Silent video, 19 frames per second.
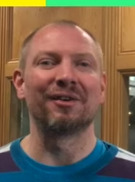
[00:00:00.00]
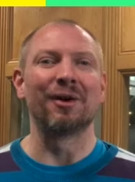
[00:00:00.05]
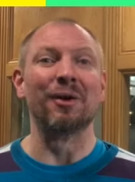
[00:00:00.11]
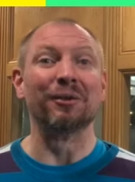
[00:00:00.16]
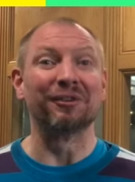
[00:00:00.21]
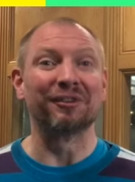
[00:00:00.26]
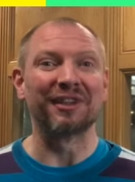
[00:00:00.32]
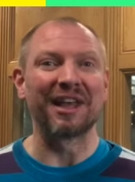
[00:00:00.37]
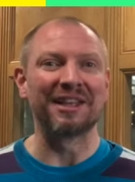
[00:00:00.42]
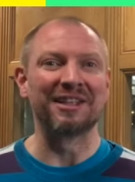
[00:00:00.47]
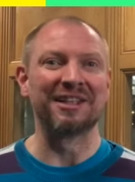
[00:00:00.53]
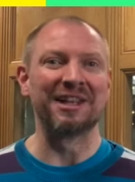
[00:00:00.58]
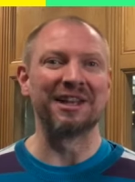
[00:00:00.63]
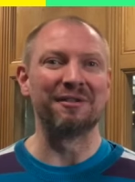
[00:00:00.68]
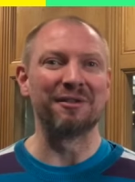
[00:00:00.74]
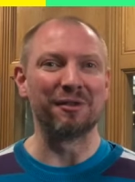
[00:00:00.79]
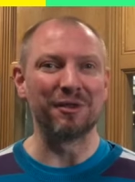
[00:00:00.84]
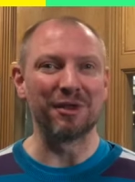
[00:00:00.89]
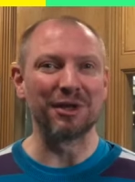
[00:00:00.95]
On
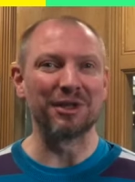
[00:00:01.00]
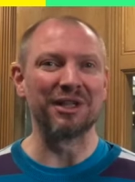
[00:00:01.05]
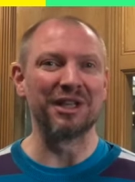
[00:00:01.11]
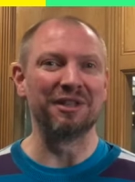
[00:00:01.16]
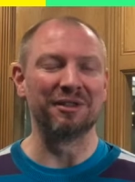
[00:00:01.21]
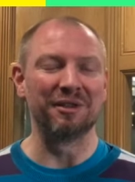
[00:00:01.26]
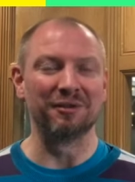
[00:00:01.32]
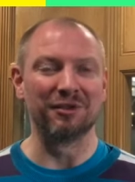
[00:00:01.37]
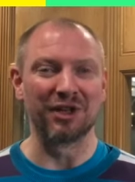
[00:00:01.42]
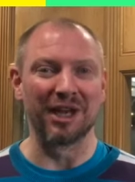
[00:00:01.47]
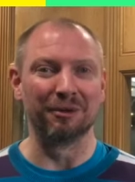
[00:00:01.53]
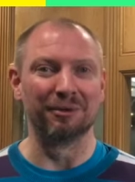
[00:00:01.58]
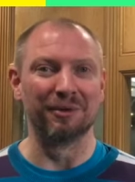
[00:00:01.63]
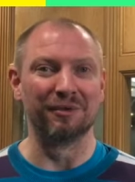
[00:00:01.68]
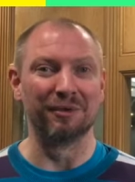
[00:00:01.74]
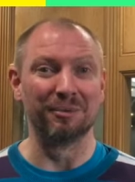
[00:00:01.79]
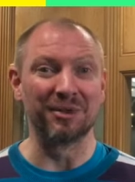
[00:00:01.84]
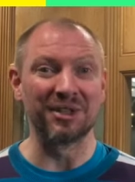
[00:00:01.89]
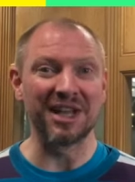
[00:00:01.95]
Saturday, the 13th of
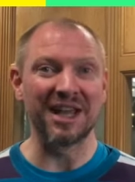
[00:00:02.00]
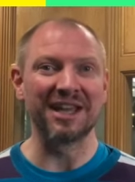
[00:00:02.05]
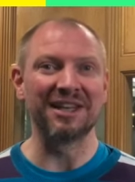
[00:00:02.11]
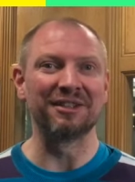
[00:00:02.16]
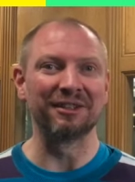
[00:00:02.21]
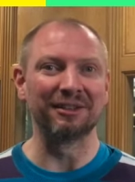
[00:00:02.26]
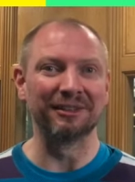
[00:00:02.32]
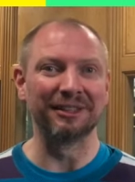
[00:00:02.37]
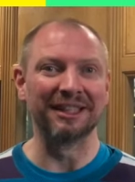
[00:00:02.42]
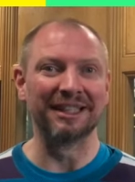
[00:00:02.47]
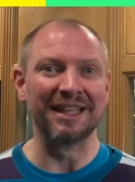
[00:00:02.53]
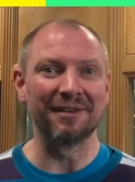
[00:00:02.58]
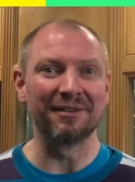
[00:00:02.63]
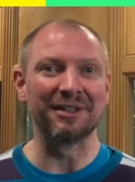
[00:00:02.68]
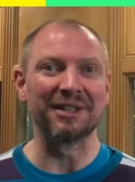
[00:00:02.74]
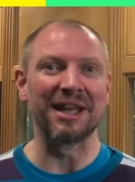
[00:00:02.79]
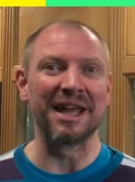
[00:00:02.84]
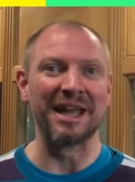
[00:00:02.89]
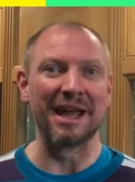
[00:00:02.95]
January, from 10 till
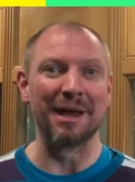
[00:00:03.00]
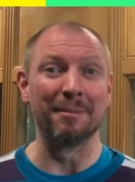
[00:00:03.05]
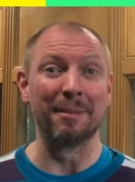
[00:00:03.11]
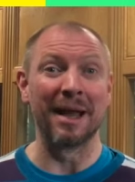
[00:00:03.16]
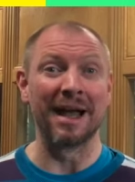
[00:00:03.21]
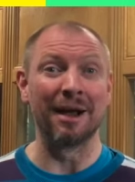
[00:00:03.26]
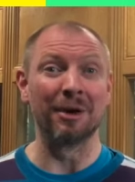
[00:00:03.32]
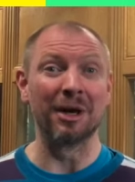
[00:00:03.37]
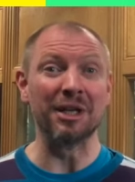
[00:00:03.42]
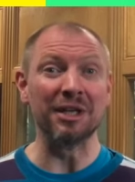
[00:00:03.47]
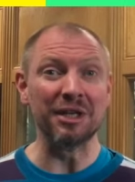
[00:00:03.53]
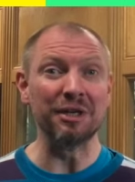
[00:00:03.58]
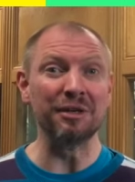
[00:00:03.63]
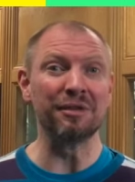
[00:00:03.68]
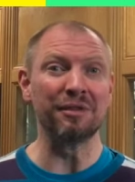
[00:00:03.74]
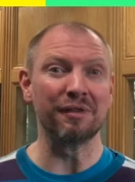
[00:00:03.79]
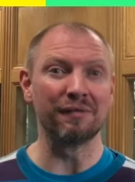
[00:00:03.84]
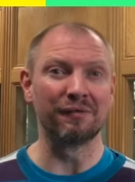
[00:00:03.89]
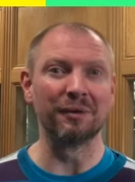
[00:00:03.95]
11am, our
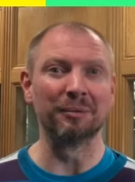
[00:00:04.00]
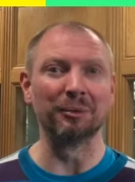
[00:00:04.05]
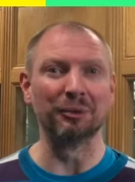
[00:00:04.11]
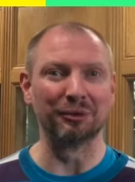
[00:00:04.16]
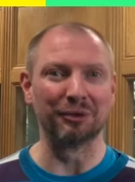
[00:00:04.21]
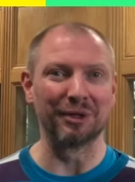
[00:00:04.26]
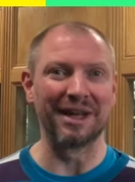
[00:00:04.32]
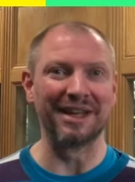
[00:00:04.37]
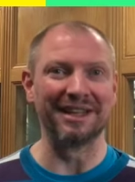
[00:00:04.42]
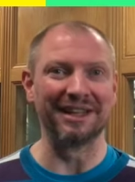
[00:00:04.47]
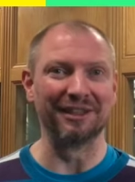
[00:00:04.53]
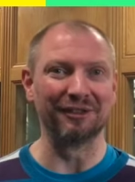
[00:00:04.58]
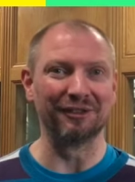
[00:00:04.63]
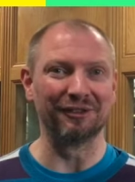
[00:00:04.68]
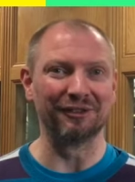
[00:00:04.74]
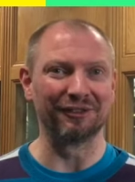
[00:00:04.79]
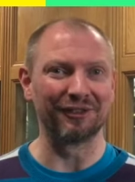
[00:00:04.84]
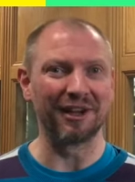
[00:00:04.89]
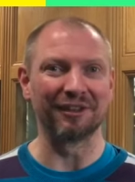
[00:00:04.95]
youth football
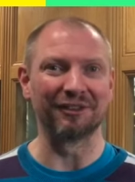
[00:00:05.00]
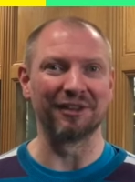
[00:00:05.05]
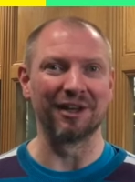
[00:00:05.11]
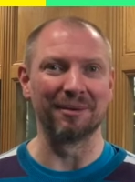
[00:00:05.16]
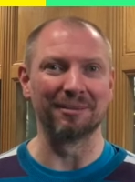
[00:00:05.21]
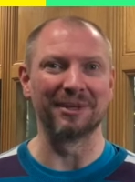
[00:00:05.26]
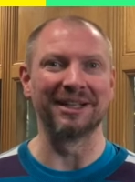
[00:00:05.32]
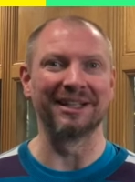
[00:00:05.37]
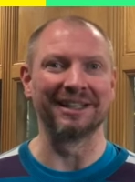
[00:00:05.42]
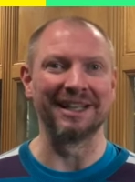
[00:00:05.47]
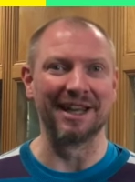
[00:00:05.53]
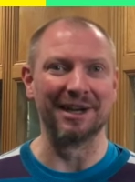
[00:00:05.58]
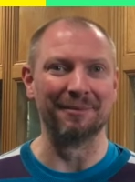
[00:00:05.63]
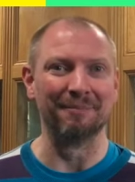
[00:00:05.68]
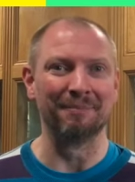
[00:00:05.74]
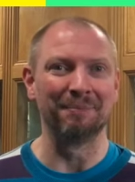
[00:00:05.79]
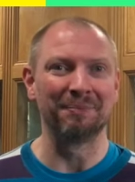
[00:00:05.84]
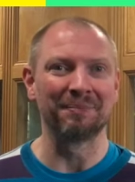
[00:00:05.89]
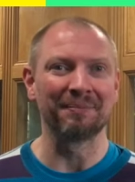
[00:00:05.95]
training starts up
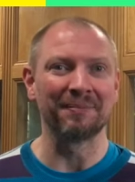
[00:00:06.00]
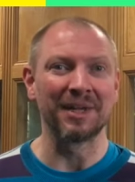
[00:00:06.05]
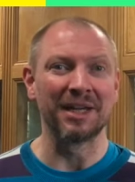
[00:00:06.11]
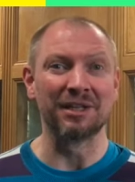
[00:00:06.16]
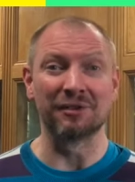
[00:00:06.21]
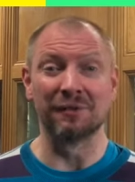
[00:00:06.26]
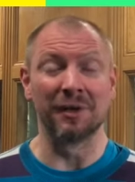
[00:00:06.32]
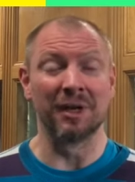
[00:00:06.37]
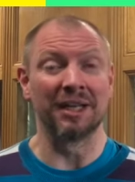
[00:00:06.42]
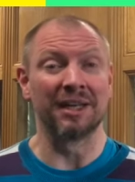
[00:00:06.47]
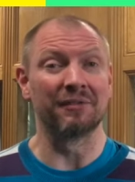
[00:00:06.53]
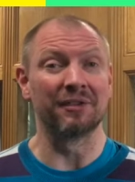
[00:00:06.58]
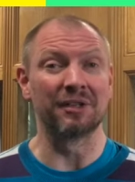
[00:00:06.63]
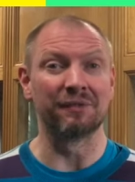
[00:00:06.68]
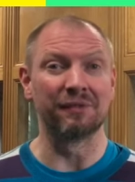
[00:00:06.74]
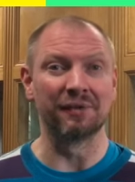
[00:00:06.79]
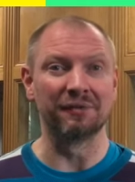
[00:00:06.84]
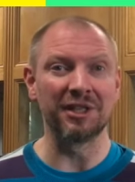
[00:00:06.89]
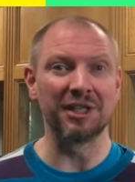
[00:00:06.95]
again. It's for
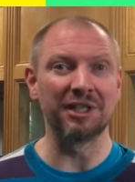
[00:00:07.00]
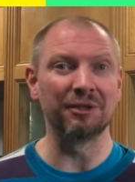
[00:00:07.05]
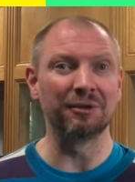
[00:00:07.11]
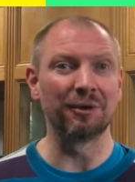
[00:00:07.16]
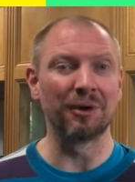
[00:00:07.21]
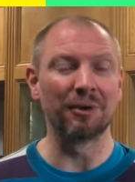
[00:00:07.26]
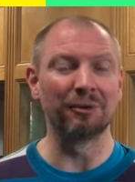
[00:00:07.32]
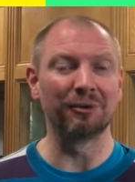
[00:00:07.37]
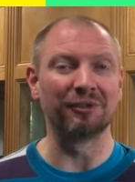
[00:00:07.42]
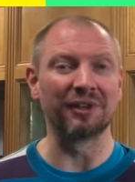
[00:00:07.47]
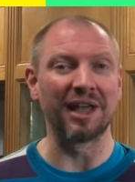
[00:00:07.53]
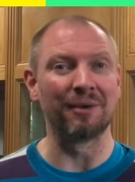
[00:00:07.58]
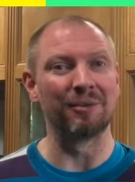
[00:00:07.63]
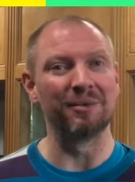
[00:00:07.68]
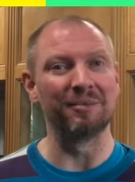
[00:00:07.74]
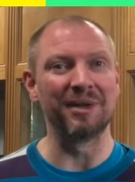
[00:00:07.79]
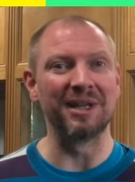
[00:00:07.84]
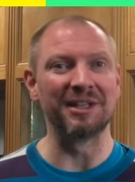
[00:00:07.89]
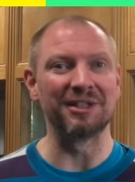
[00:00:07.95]
11 to 15 year olds
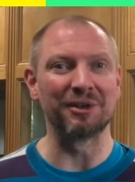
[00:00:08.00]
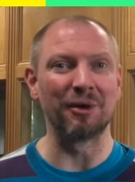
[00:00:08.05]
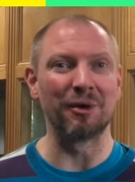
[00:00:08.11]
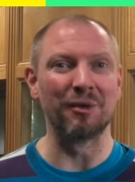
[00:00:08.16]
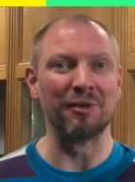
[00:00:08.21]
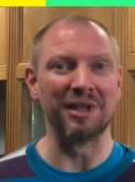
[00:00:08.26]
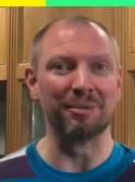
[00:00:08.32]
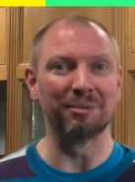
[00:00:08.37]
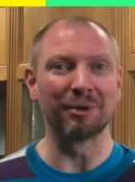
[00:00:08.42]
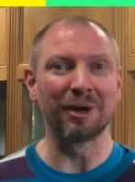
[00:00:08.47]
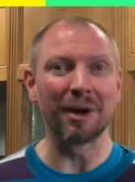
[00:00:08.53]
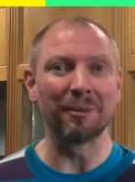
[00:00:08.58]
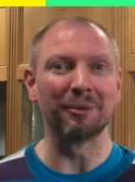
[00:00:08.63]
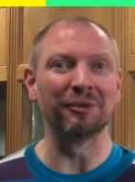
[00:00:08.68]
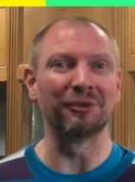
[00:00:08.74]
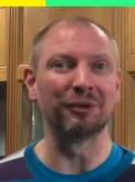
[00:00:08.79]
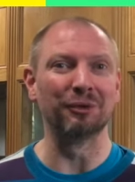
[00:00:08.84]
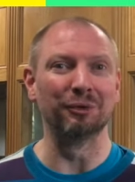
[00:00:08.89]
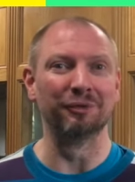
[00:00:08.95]
and we meet on the
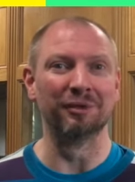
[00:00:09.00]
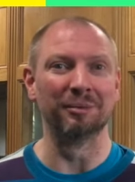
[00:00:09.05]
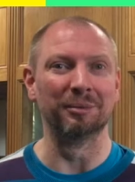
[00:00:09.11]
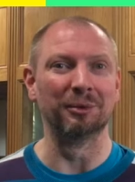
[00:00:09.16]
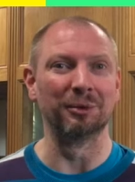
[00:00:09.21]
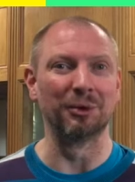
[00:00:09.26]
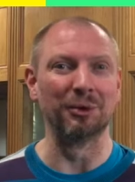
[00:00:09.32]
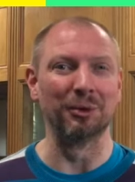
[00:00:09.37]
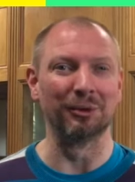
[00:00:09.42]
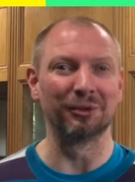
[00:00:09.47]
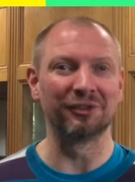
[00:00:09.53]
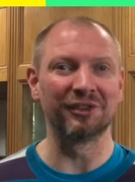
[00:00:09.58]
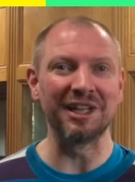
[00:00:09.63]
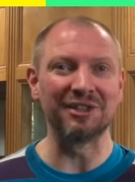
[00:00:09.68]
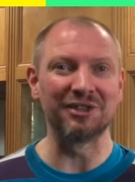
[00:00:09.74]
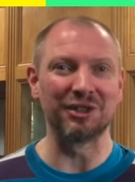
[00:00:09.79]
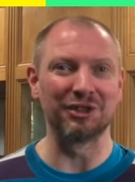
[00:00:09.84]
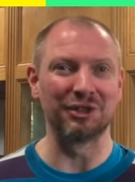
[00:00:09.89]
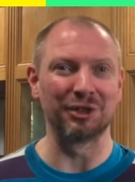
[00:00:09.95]
primary school football court.
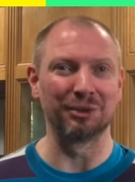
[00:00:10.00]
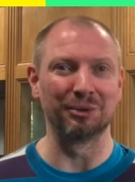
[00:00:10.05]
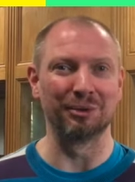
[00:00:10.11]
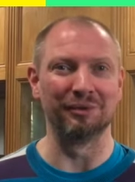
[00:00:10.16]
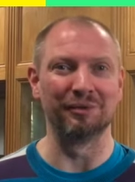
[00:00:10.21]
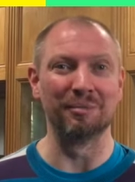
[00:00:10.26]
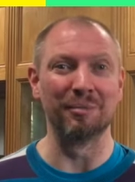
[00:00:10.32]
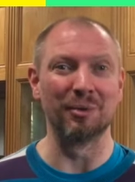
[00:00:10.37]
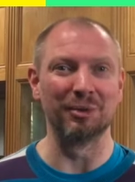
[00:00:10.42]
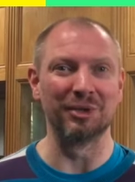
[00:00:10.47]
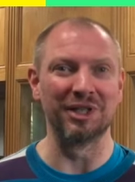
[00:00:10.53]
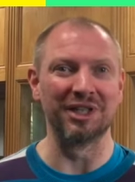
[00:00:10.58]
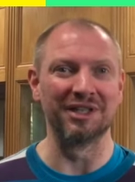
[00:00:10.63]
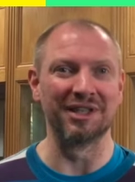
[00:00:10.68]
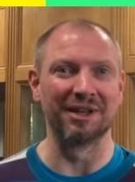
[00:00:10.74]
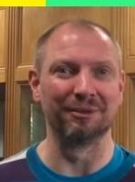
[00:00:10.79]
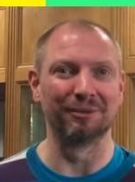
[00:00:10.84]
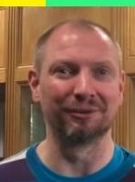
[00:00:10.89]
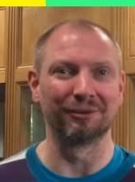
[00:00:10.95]
See to Chookley for more
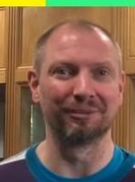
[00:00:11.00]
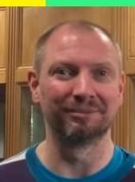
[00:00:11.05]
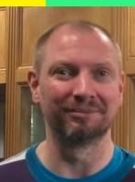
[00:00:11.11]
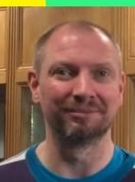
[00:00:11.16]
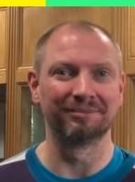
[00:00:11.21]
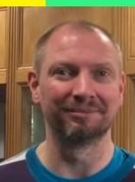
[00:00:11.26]
details.